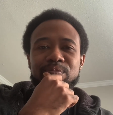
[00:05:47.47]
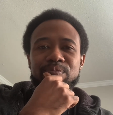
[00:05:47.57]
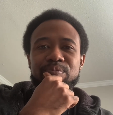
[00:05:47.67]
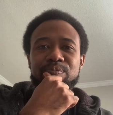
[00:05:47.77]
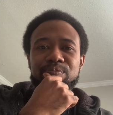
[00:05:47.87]

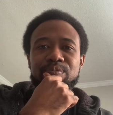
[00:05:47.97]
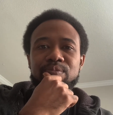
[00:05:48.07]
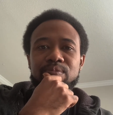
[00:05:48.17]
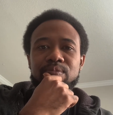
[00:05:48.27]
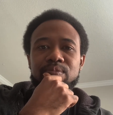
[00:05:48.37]

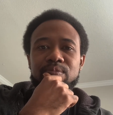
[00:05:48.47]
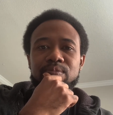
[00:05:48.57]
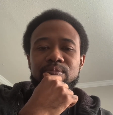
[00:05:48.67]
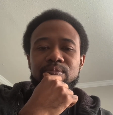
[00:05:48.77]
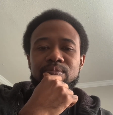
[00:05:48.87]

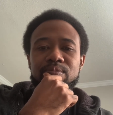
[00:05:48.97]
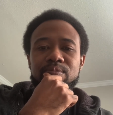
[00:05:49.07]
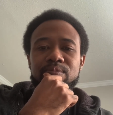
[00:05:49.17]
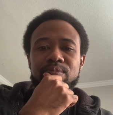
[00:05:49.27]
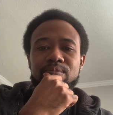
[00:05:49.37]

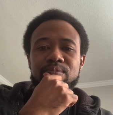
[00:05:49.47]
Nobody speaks.